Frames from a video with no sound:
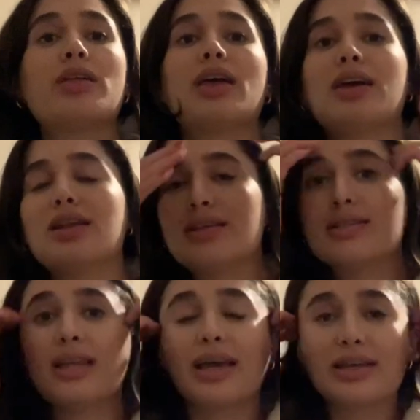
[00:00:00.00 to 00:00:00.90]
It is
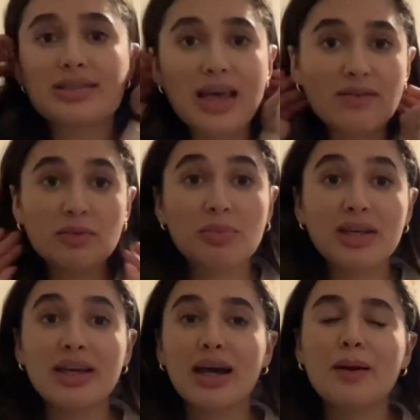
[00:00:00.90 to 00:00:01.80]
like seven
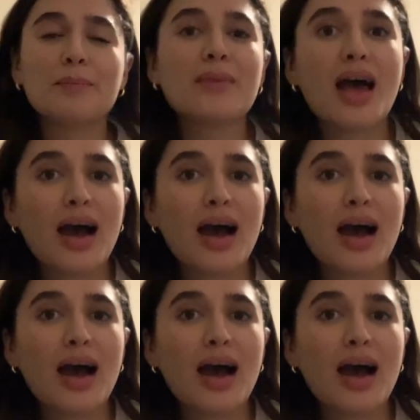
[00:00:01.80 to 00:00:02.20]
p m